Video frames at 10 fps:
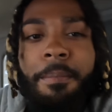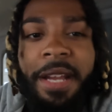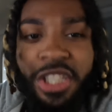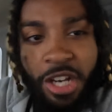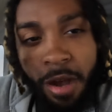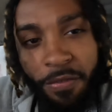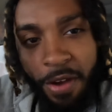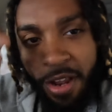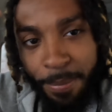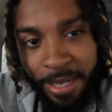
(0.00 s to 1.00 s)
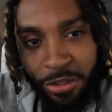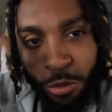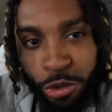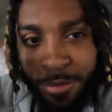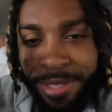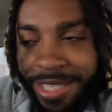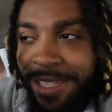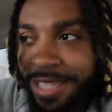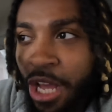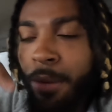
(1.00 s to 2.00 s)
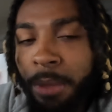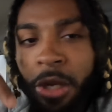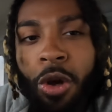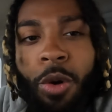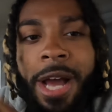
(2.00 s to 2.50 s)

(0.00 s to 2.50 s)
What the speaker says: make sure y'all follow my social media down below.